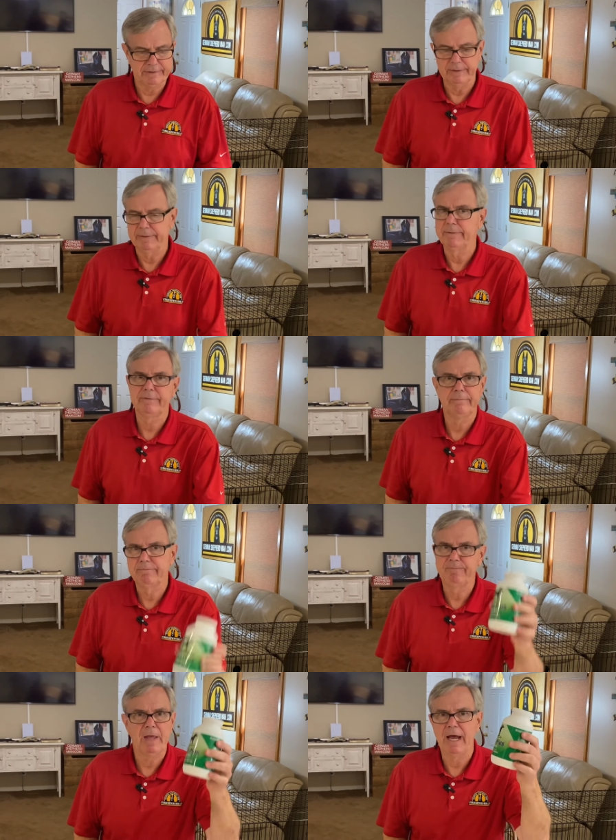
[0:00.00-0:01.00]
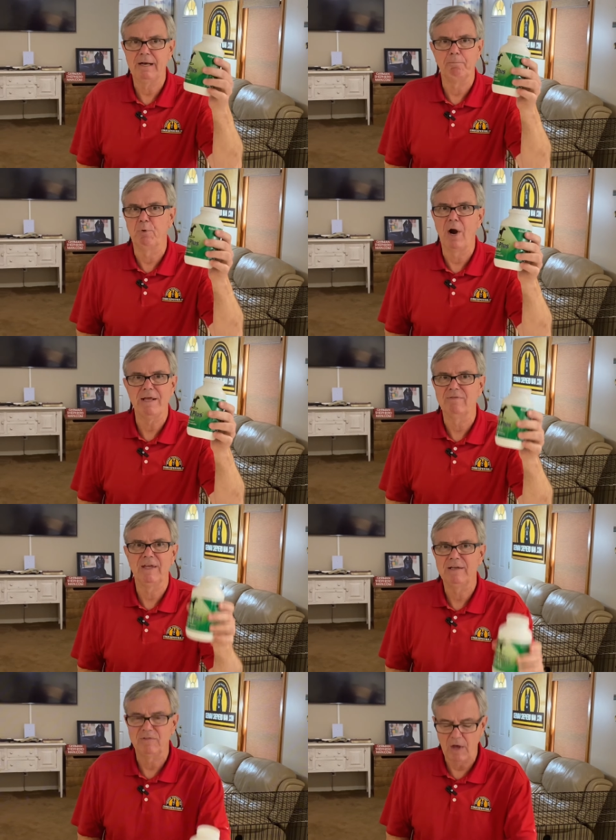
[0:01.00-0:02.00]
to, I had to break
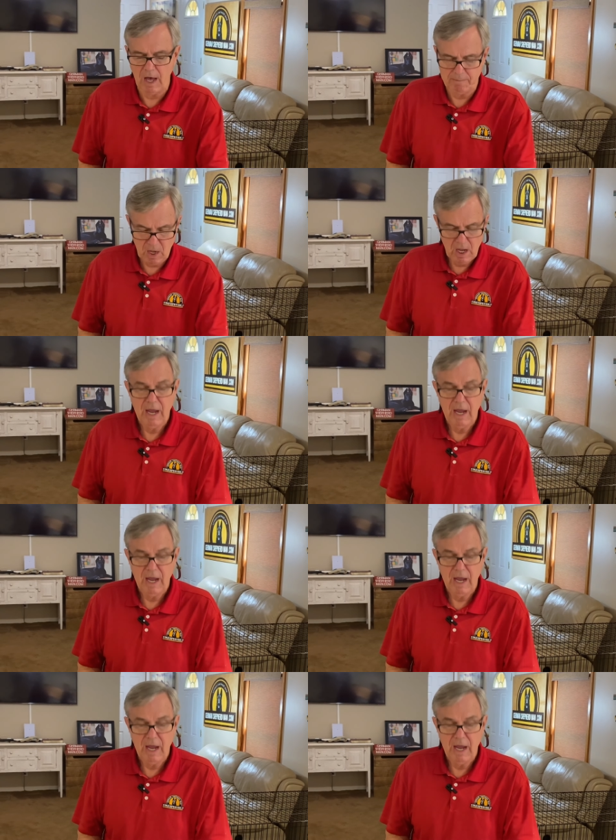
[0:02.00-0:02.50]
these up.